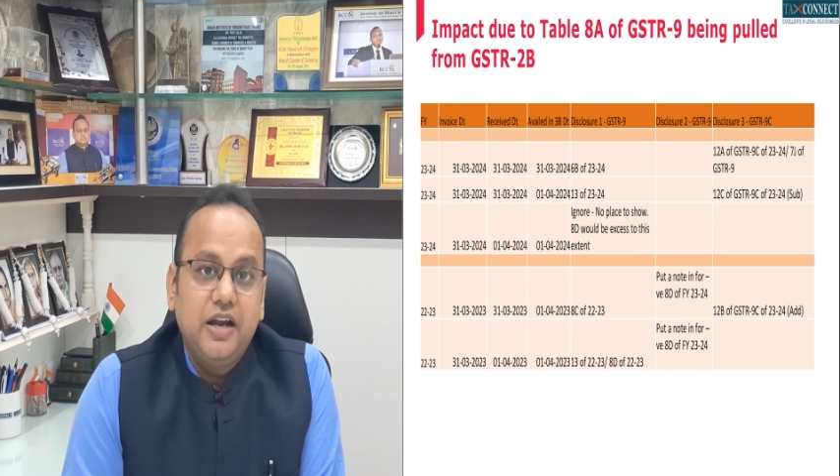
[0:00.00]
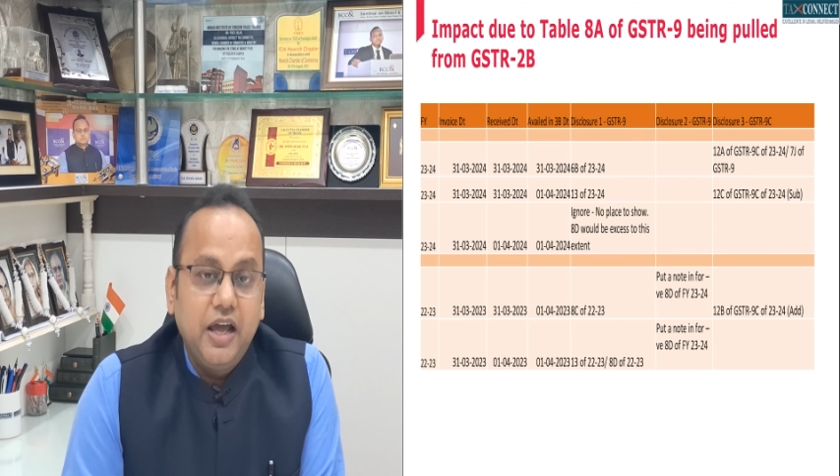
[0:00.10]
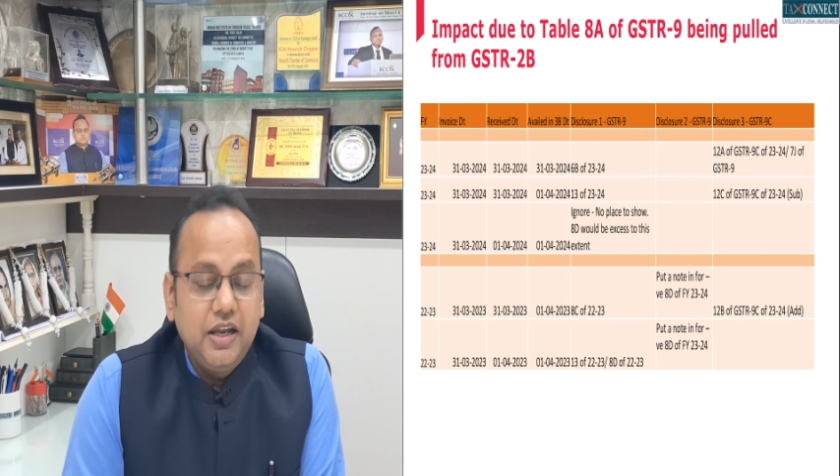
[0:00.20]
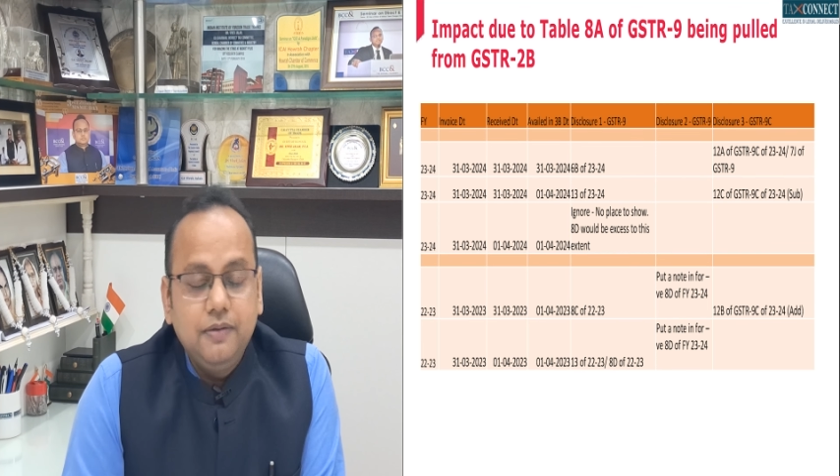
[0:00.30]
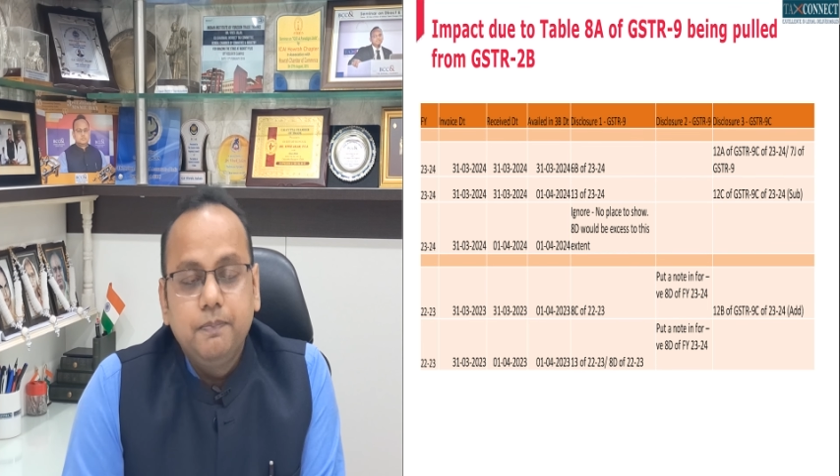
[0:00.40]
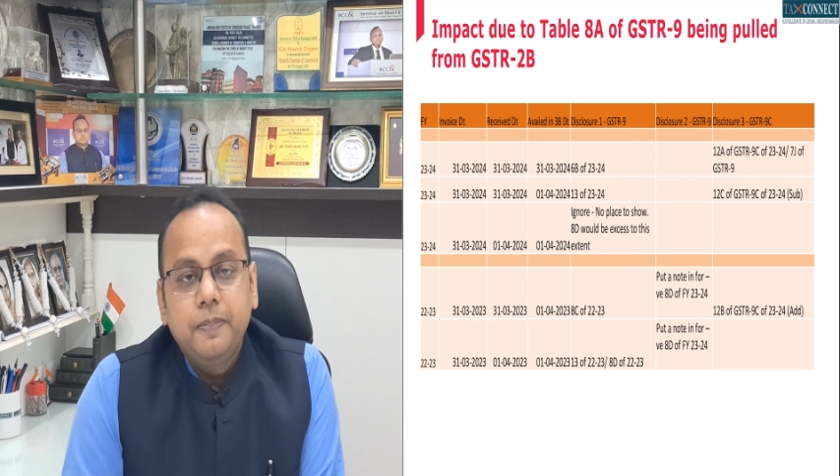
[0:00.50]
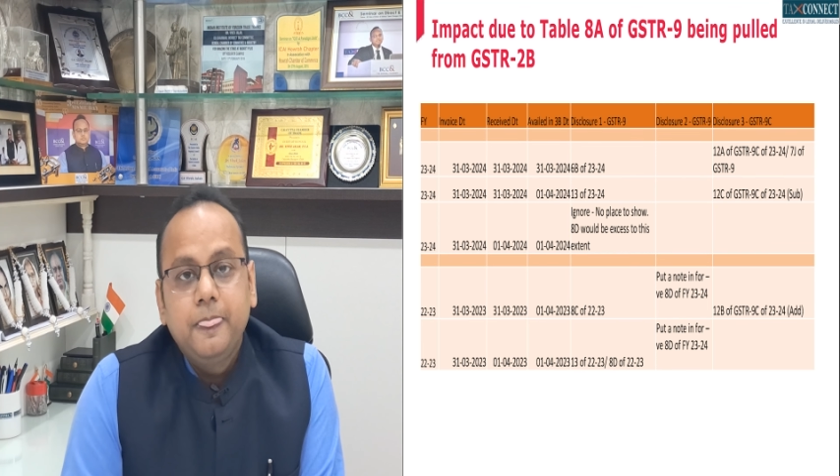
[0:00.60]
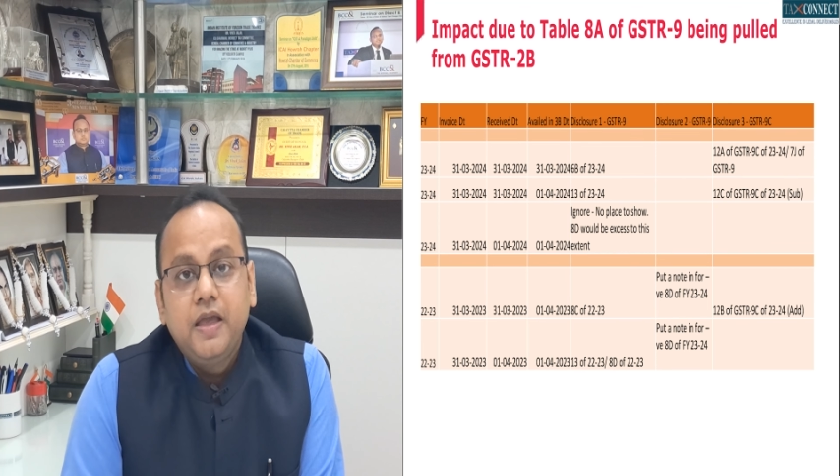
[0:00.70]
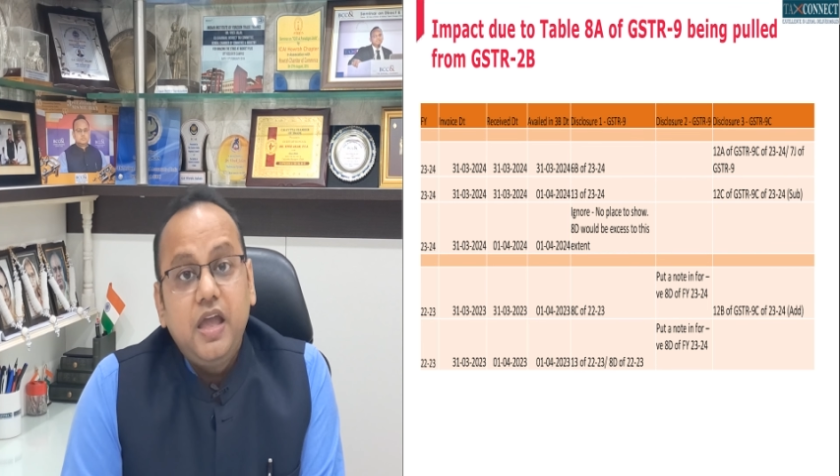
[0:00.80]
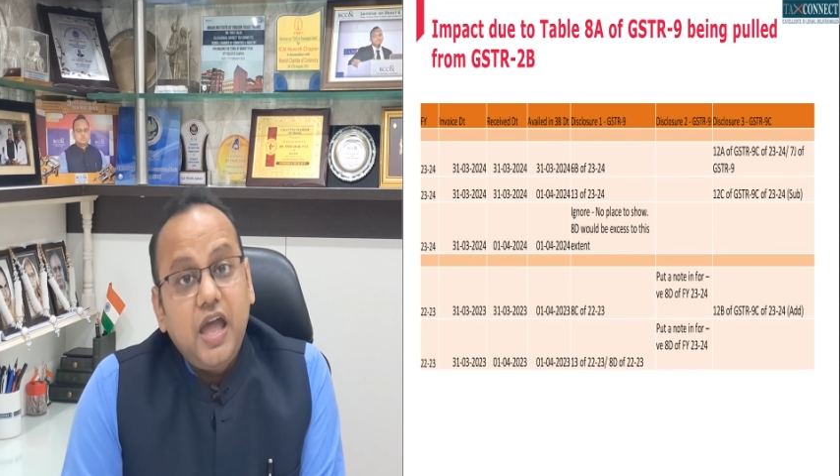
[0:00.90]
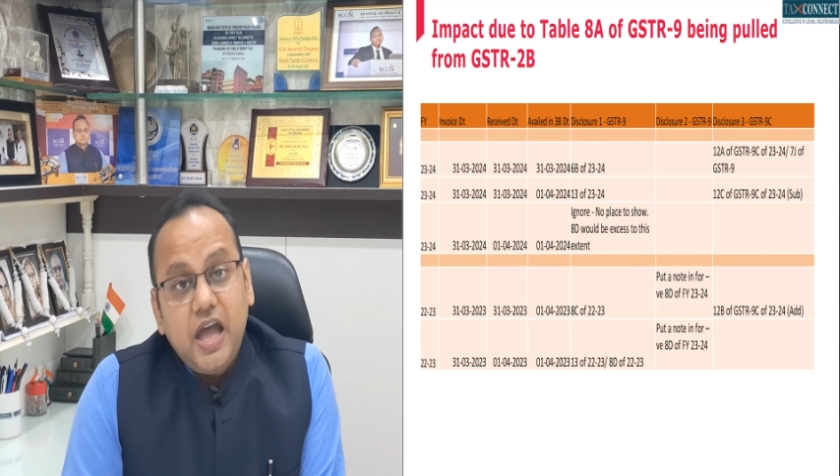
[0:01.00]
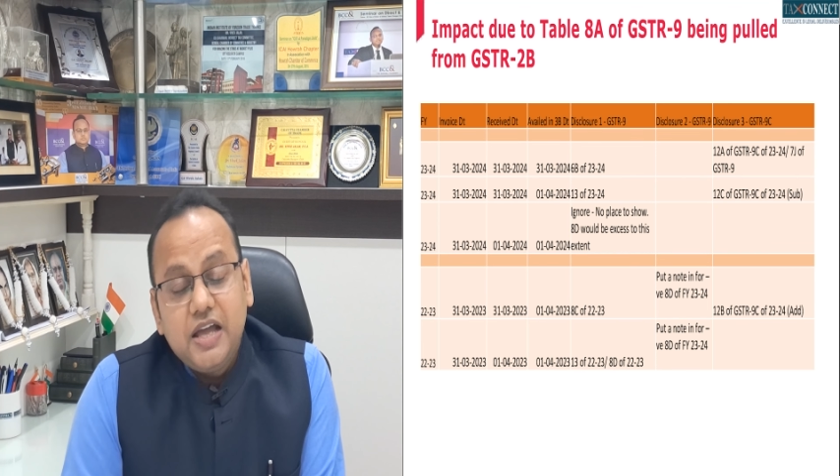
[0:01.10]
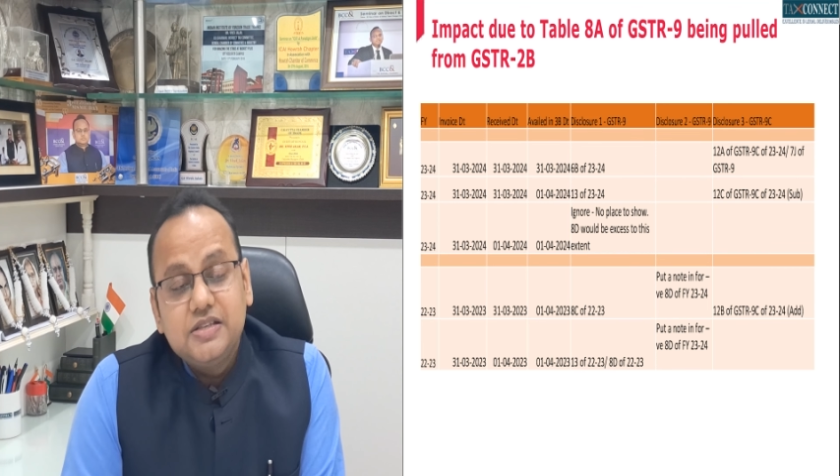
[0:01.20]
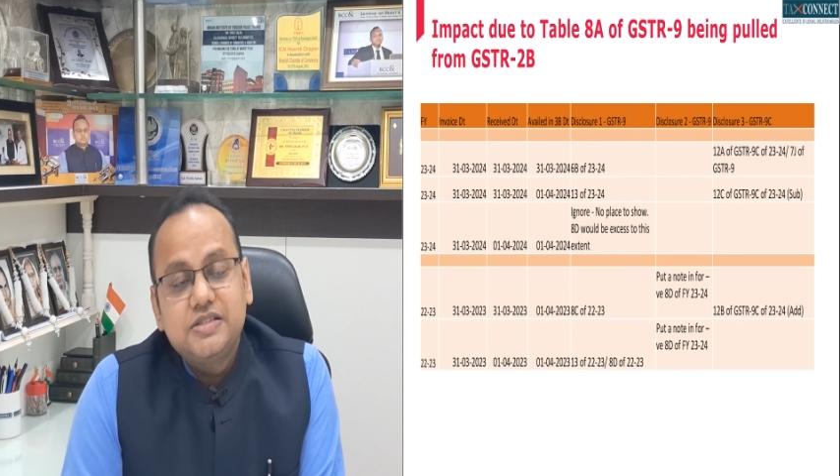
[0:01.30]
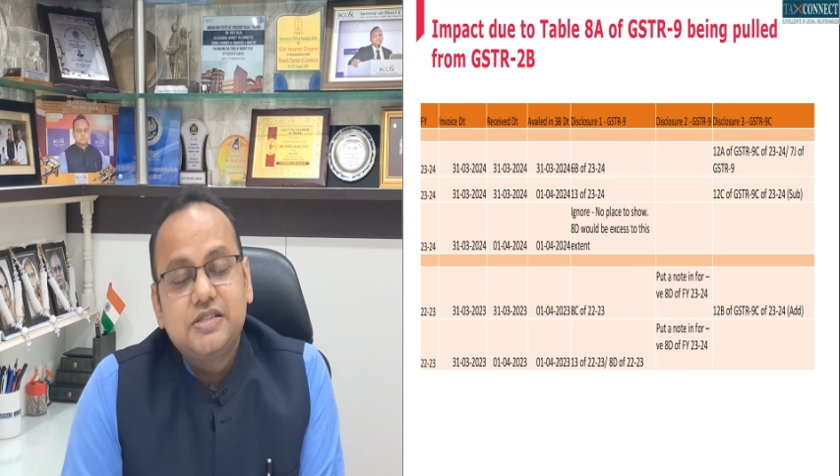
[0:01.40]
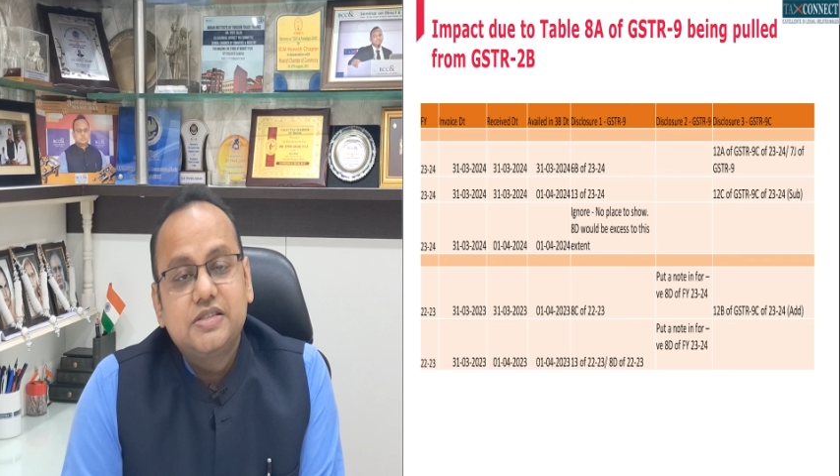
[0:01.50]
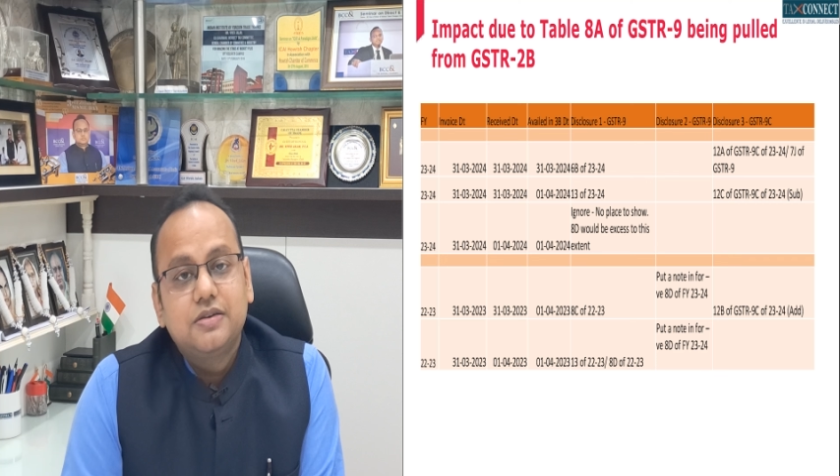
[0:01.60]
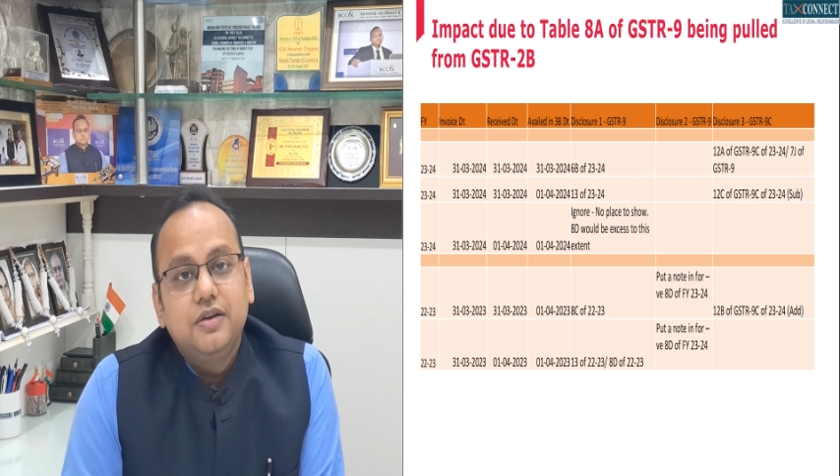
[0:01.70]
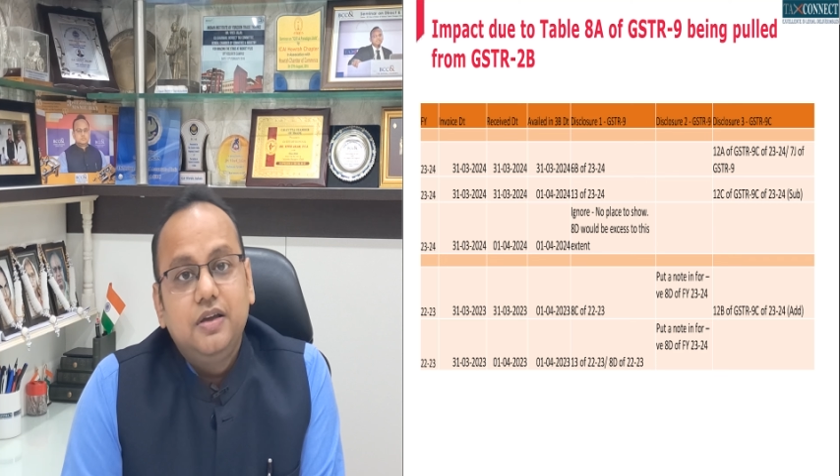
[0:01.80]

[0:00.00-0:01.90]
9, as